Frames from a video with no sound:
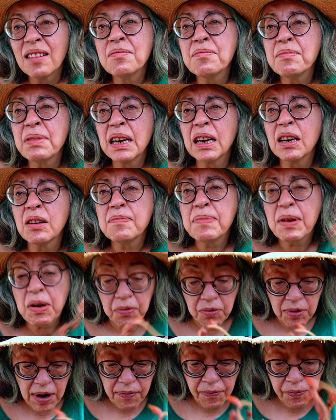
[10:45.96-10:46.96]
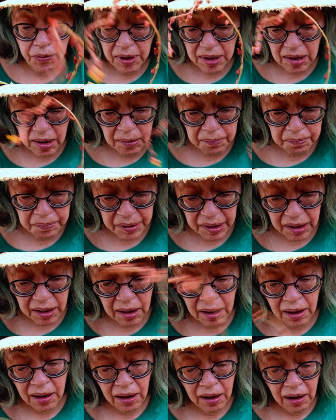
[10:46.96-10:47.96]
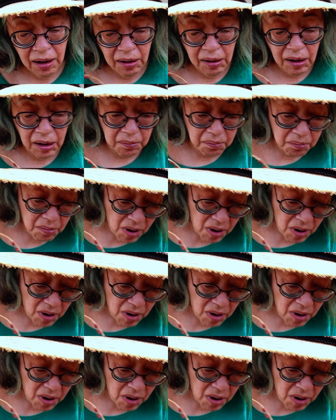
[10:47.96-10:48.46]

I'm being a bit rough with it, but in